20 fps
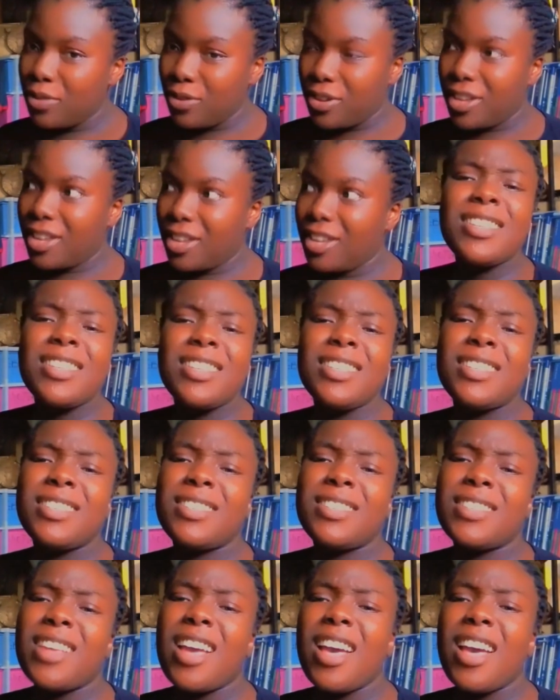Okay,
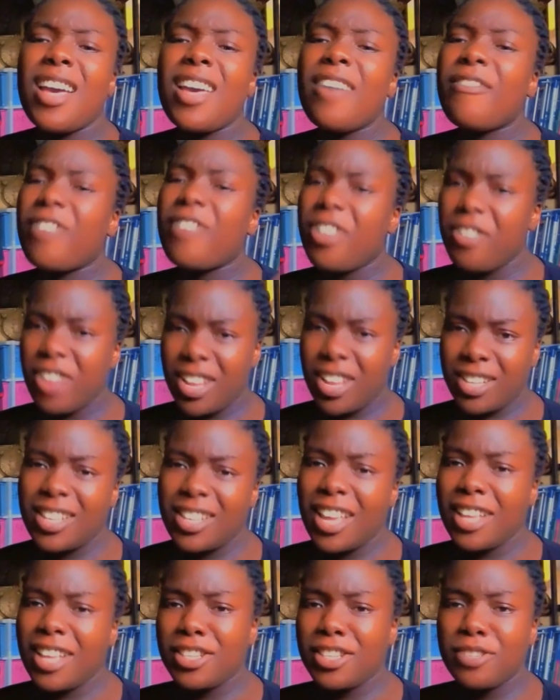it's a very
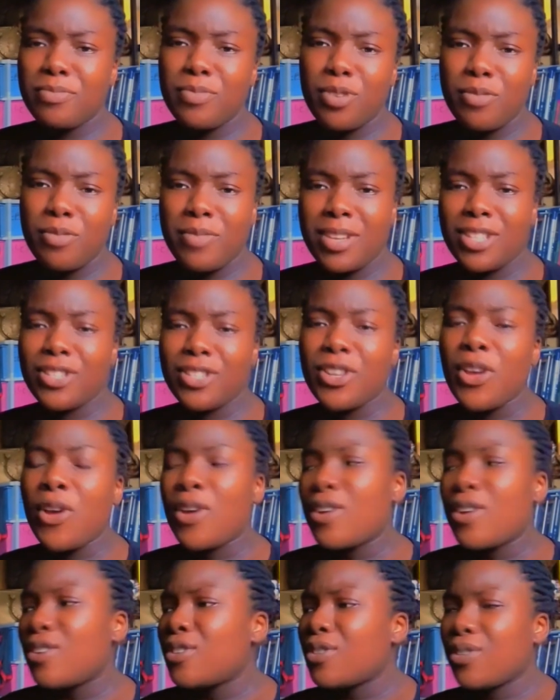exciting moment.
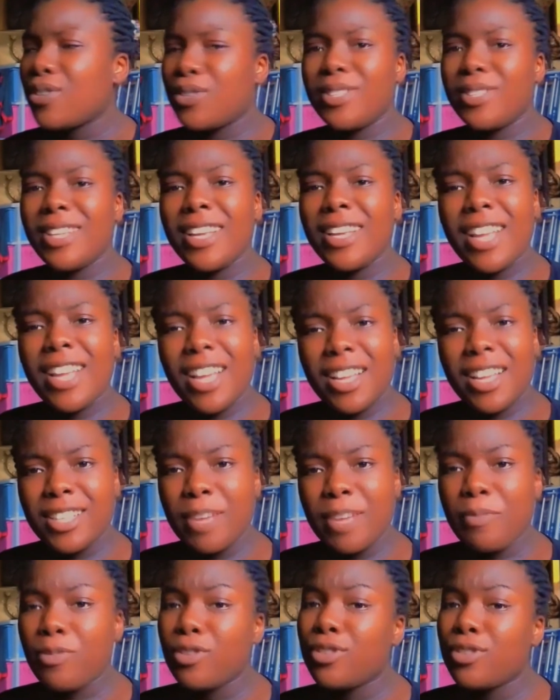So today, guys,
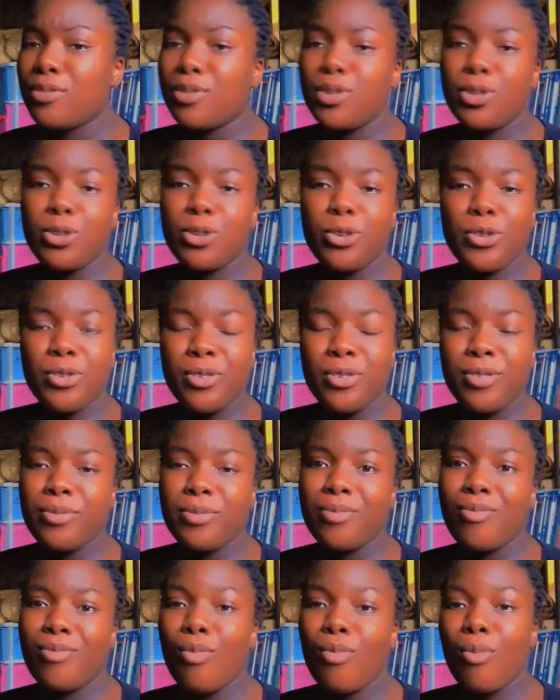I'm going to be showing you
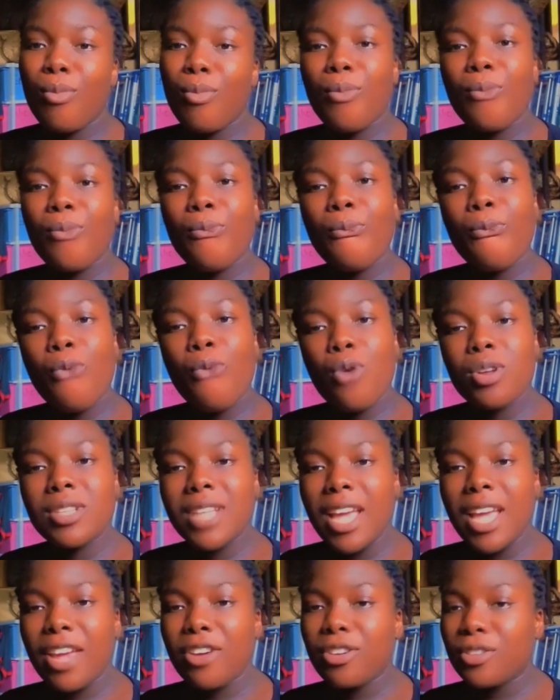what
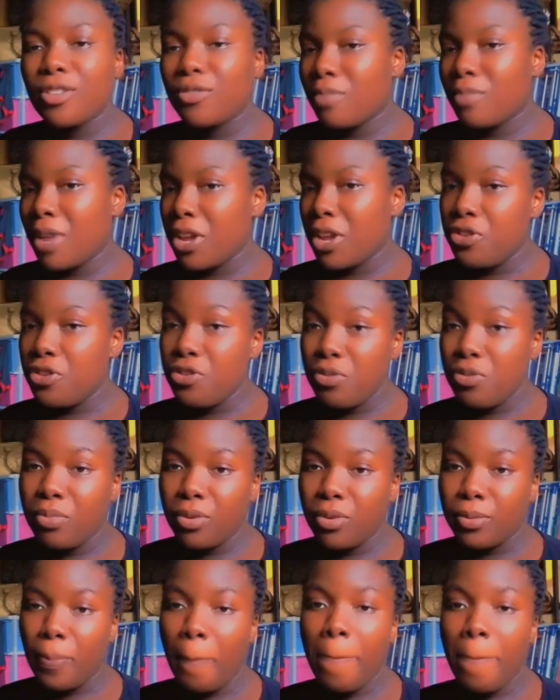I got for my
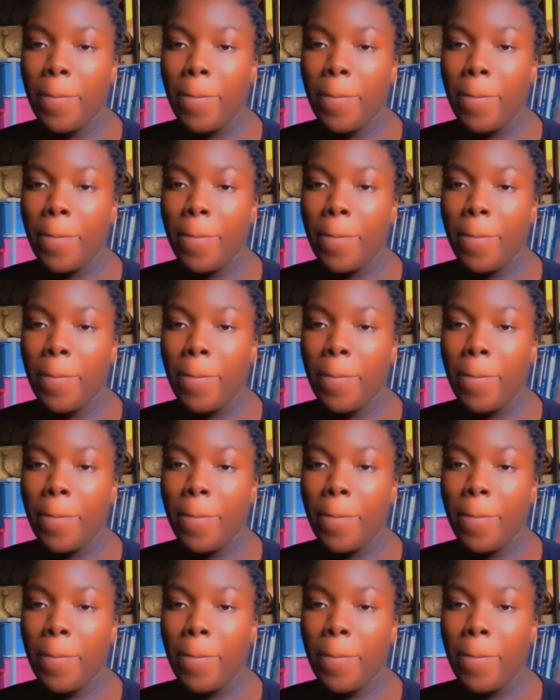newborn.